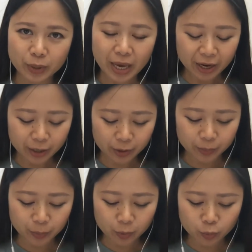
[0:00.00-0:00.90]
We had
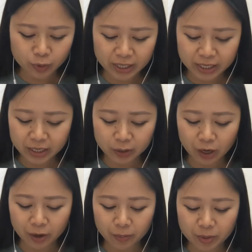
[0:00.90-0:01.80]

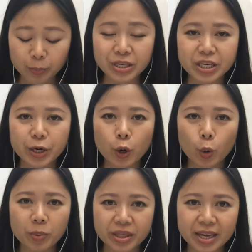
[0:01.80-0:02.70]
the president
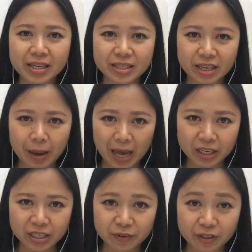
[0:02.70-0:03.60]
opened the Élysée
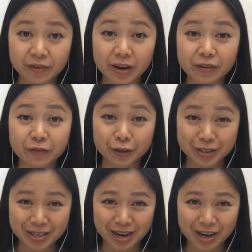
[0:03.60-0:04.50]
Palace for the very
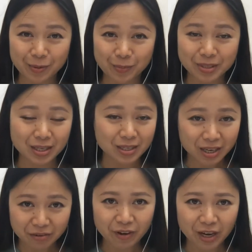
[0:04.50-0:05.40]
first time since
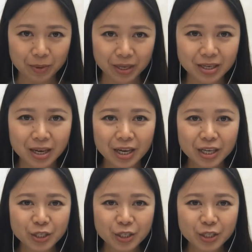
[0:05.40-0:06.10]
confinement